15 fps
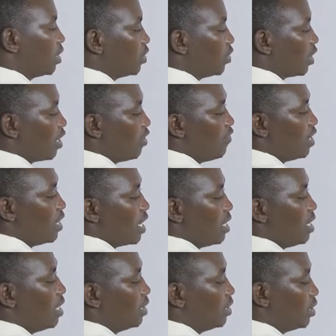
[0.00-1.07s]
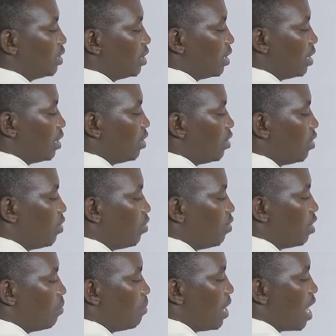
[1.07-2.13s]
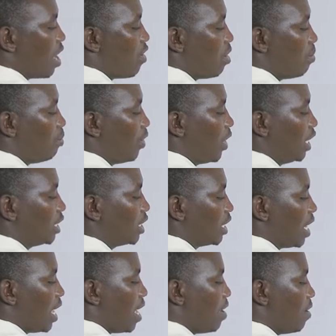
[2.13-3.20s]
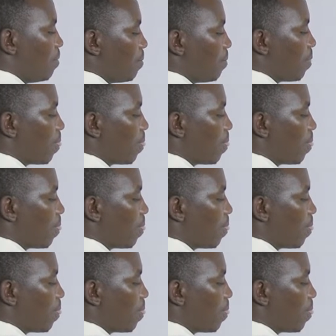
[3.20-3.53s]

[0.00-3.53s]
So given that this will be our point A,